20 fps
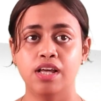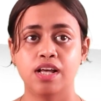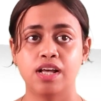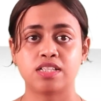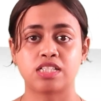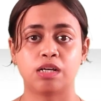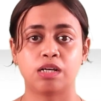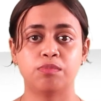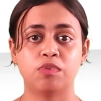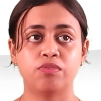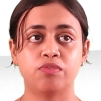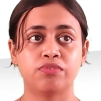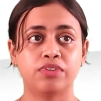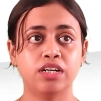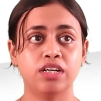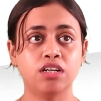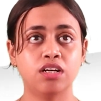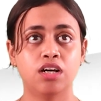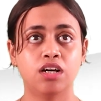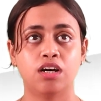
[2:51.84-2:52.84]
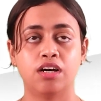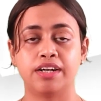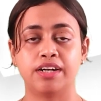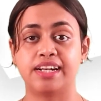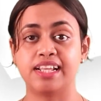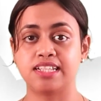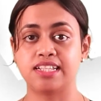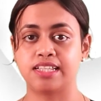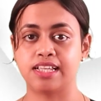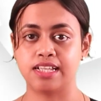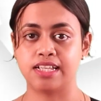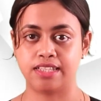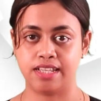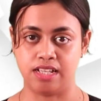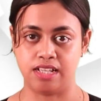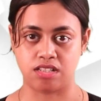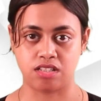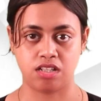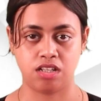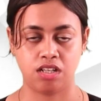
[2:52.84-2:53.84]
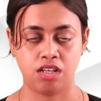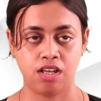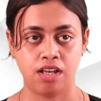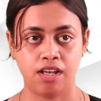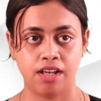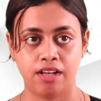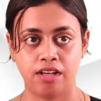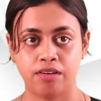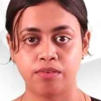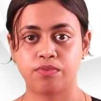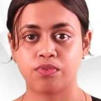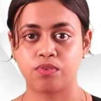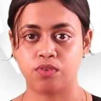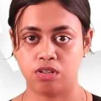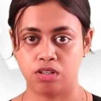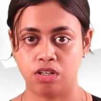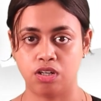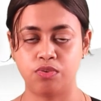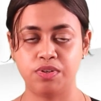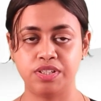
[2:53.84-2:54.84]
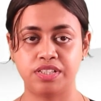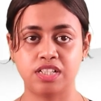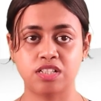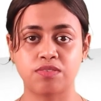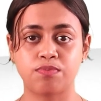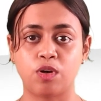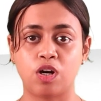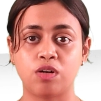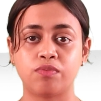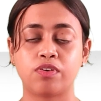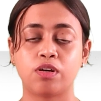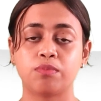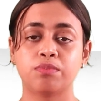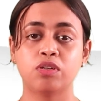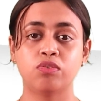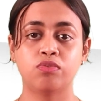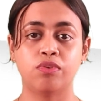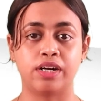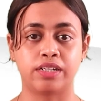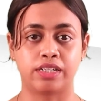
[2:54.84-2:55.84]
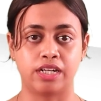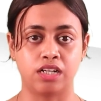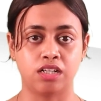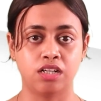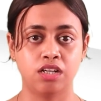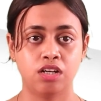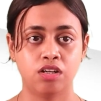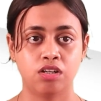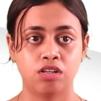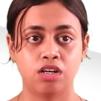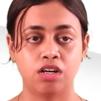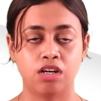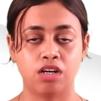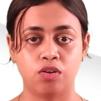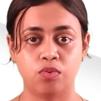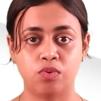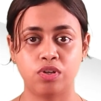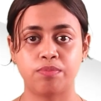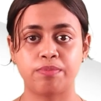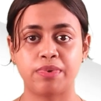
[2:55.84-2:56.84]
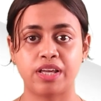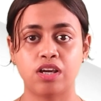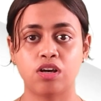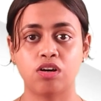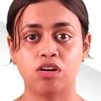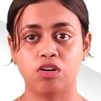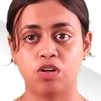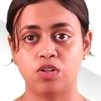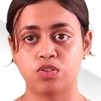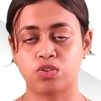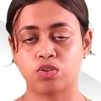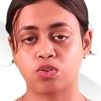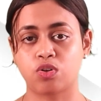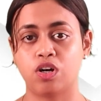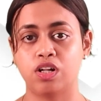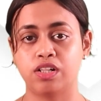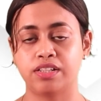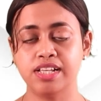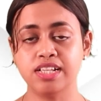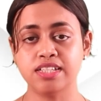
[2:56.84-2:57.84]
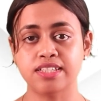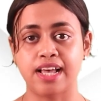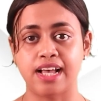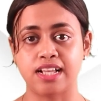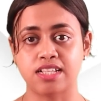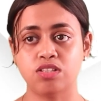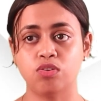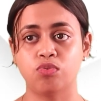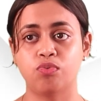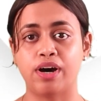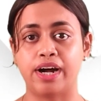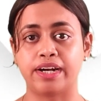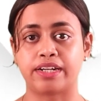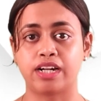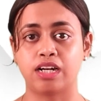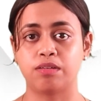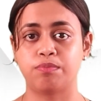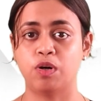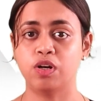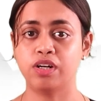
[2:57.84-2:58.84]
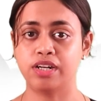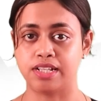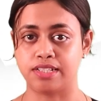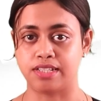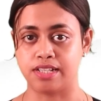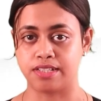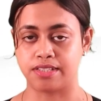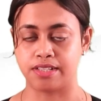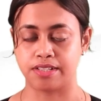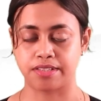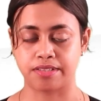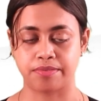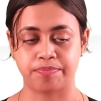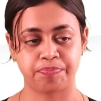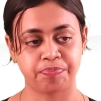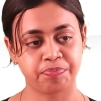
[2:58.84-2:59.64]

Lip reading: some of the diseases which is born from the water. We may also call this as waterborne diseases.